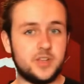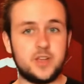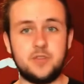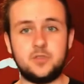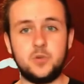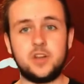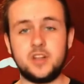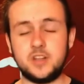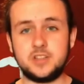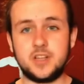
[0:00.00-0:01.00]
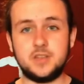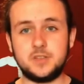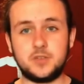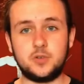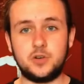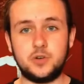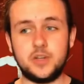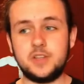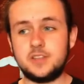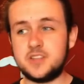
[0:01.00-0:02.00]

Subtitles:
like everyone and his life is going great.